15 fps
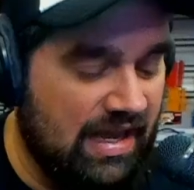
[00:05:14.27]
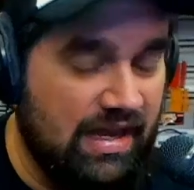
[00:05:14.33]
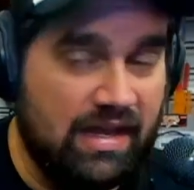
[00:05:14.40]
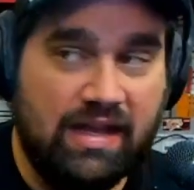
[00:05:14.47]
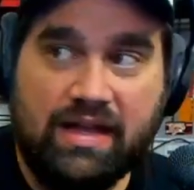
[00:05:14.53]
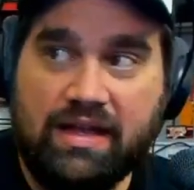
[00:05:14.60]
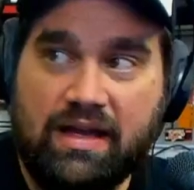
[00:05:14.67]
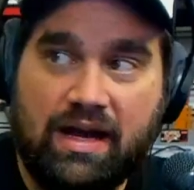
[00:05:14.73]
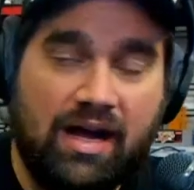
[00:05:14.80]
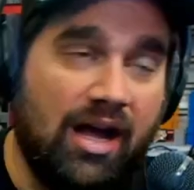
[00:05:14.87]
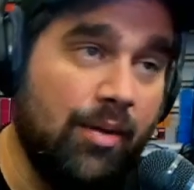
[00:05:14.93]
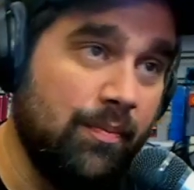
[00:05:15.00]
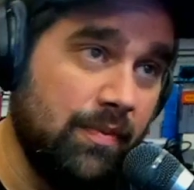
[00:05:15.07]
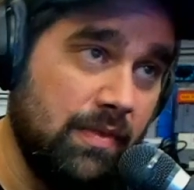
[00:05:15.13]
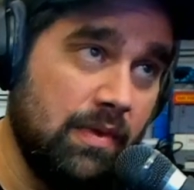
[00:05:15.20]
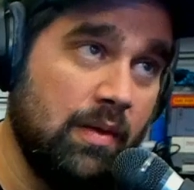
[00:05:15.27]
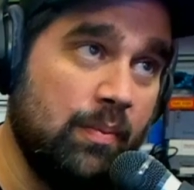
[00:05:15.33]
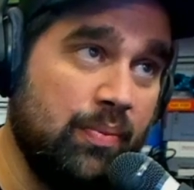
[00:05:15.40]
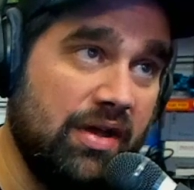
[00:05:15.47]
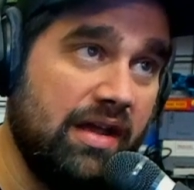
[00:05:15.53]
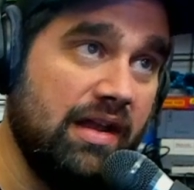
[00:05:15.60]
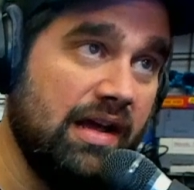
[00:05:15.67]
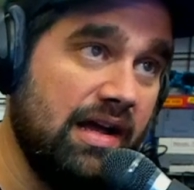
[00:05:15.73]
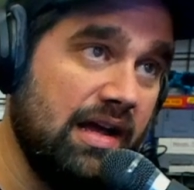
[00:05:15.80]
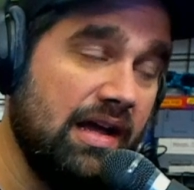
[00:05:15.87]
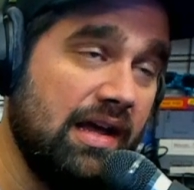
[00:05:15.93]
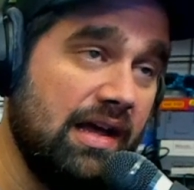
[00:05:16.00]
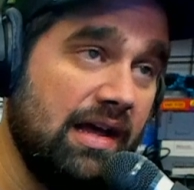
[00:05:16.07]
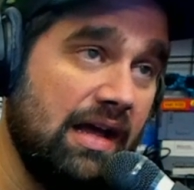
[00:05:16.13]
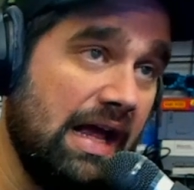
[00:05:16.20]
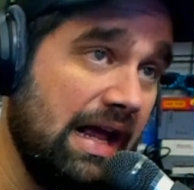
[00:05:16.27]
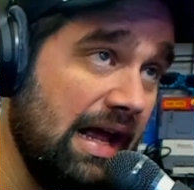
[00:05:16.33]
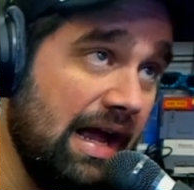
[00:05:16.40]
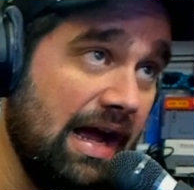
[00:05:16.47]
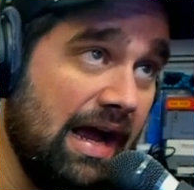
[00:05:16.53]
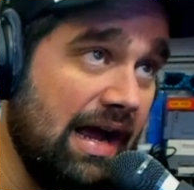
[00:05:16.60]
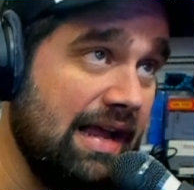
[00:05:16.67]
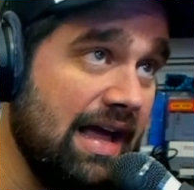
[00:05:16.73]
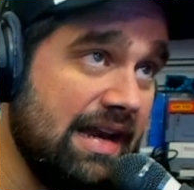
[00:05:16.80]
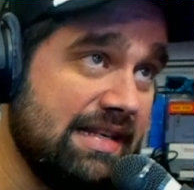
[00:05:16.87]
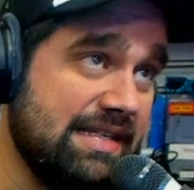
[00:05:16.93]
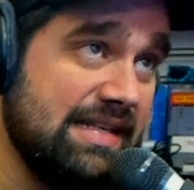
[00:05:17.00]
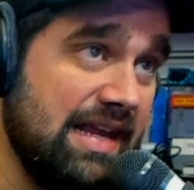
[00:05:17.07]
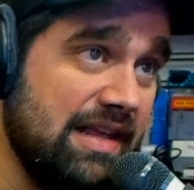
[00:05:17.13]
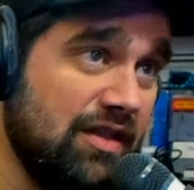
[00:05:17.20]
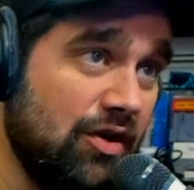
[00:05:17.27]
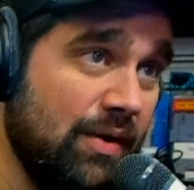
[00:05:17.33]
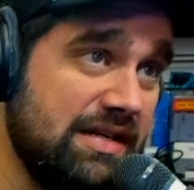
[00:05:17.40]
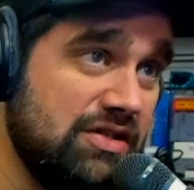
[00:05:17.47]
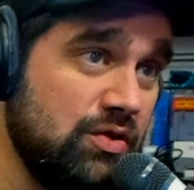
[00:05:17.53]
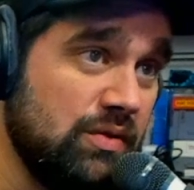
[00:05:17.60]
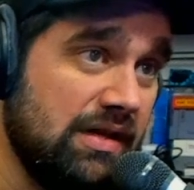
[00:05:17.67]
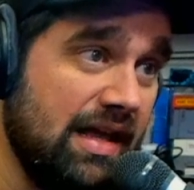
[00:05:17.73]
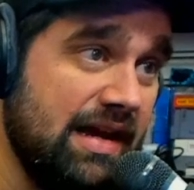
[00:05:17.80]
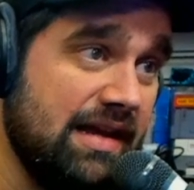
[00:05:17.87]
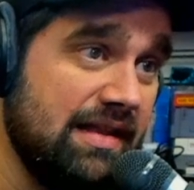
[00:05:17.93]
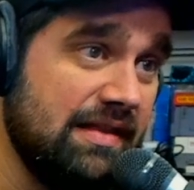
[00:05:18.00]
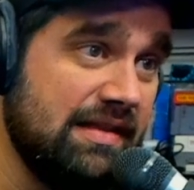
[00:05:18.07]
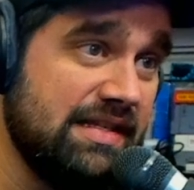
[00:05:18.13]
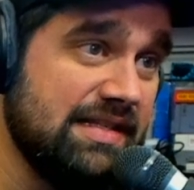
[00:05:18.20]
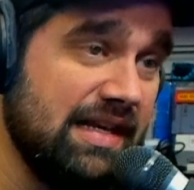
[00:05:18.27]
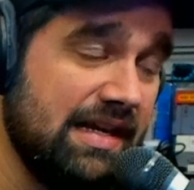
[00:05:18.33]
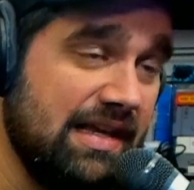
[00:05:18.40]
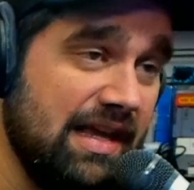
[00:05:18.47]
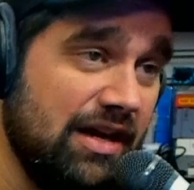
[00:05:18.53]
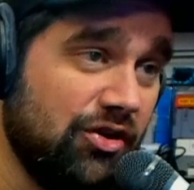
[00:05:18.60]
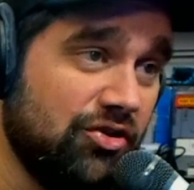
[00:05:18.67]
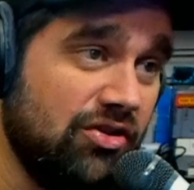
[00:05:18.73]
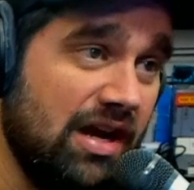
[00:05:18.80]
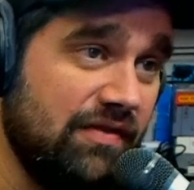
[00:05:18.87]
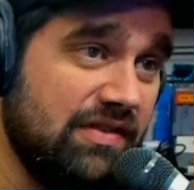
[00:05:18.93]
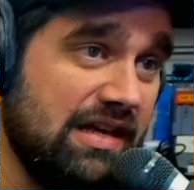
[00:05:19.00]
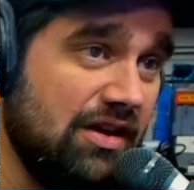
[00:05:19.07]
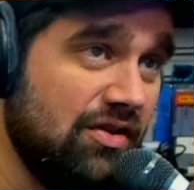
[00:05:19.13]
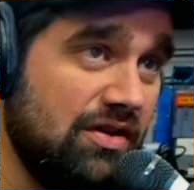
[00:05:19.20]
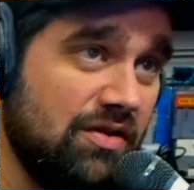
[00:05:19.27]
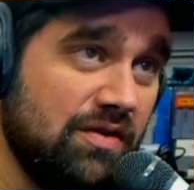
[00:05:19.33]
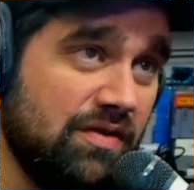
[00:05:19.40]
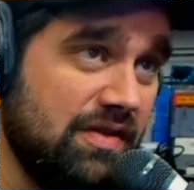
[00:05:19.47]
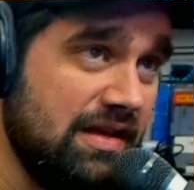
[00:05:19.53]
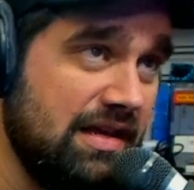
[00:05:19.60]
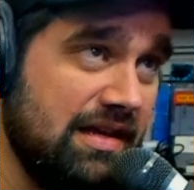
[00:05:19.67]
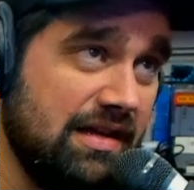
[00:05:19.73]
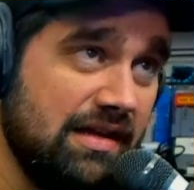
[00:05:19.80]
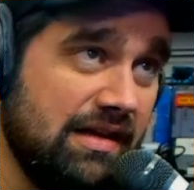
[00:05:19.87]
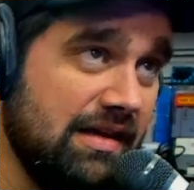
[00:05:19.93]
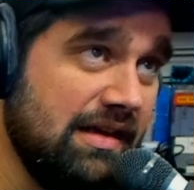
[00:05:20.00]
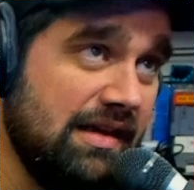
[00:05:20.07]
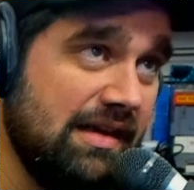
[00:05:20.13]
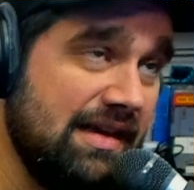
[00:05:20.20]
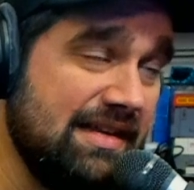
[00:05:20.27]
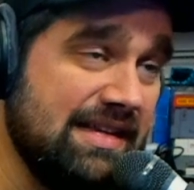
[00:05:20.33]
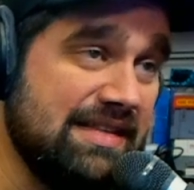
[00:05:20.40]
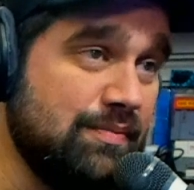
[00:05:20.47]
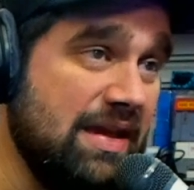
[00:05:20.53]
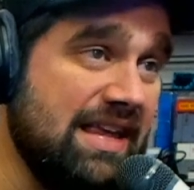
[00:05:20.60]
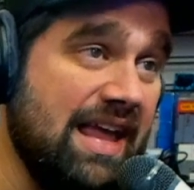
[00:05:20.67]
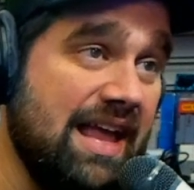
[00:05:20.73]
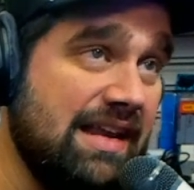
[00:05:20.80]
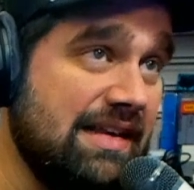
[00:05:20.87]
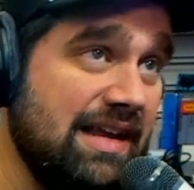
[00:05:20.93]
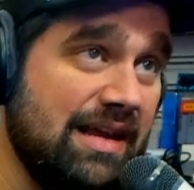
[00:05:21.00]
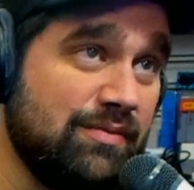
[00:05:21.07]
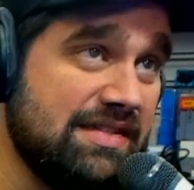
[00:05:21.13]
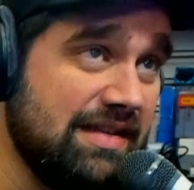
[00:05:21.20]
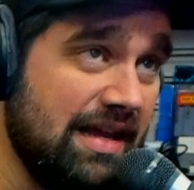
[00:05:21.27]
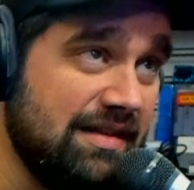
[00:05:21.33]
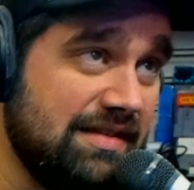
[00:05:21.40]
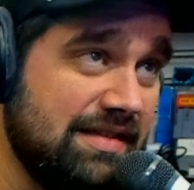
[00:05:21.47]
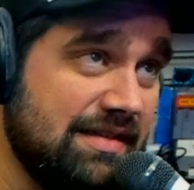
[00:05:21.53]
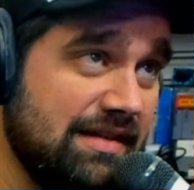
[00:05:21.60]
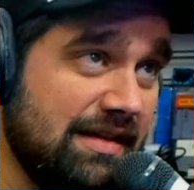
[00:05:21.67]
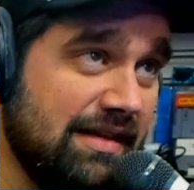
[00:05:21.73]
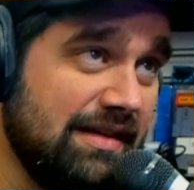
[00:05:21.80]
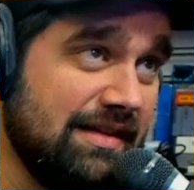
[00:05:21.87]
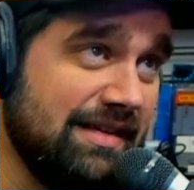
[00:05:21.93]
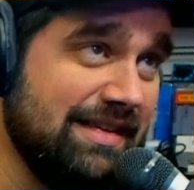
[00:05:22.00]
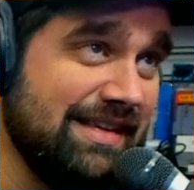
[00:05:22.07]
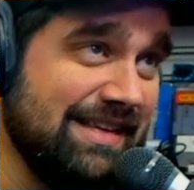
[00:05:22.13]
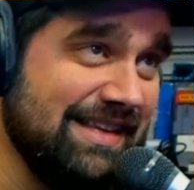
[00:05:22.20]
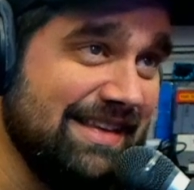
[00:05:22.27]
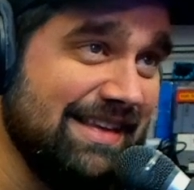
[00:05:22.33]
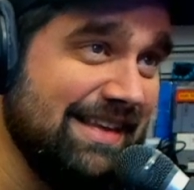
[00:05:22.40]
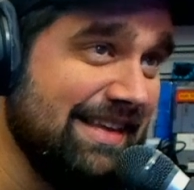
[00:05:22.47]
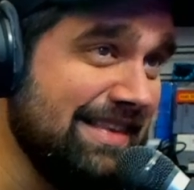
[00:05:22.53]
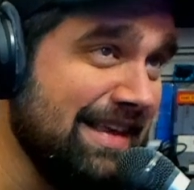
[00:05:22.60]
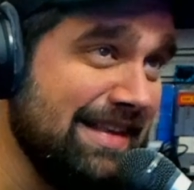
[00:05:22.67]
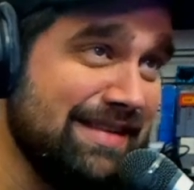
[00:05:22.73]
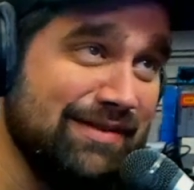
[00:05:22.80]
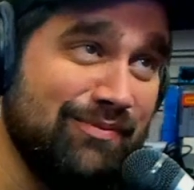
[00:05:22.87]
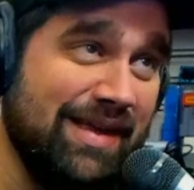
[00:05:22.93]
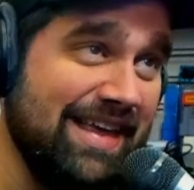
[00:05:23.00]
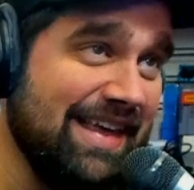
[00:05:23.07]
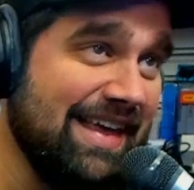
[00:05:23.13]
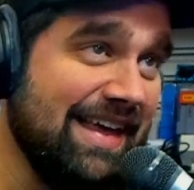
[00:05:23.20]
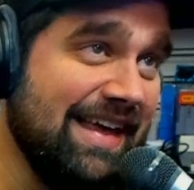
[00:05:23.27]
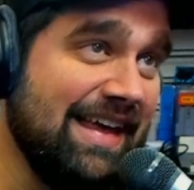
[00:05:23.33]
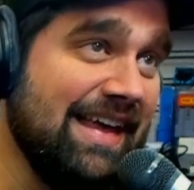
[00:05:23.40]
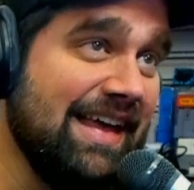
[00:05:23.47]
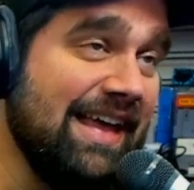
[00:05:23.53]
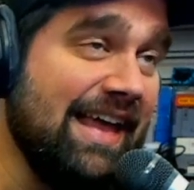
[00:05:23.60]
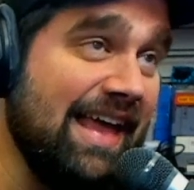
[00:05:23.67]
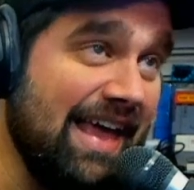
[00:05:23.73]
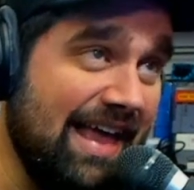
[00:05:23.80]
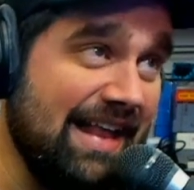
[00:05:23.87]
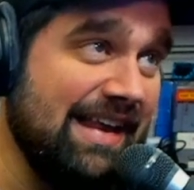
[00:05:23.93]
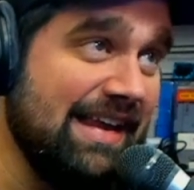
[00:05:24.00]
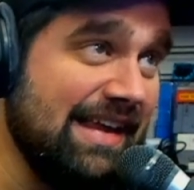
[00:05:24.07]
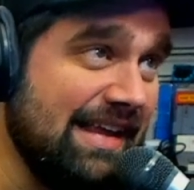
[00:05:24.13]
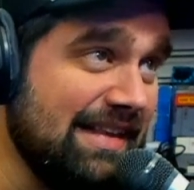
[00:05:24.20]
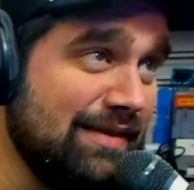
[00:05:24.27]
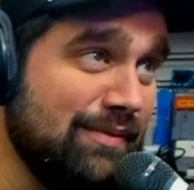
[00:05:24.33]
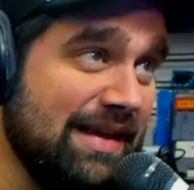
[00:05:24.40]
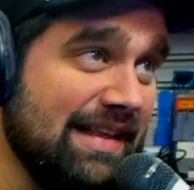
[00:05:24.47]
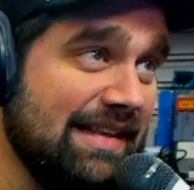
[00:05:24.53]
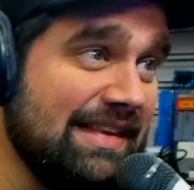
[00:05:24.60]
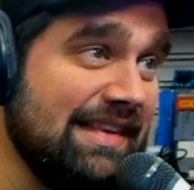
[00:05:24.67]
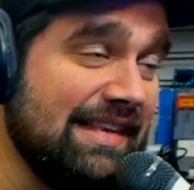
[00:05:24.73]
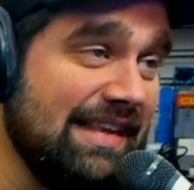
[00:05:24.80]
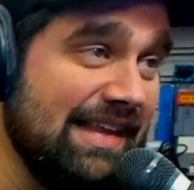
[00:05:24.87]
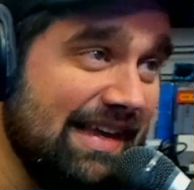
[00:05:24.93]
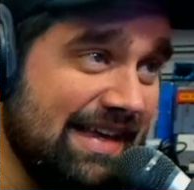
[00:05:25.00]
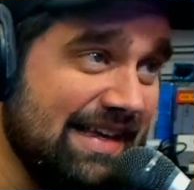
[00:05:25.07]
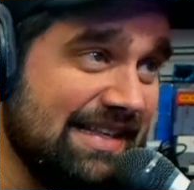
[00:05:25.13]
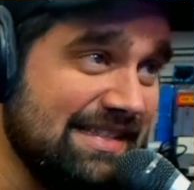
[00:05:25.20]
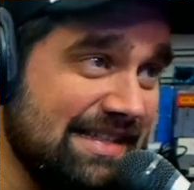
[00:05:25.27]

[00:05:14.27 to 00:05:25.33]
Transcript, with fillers: say. Um, but uh, I say, though, I do like this like aircraft carrier thing. It doesn't make any damn sense. It doesn't make any, it doesn't make a lick of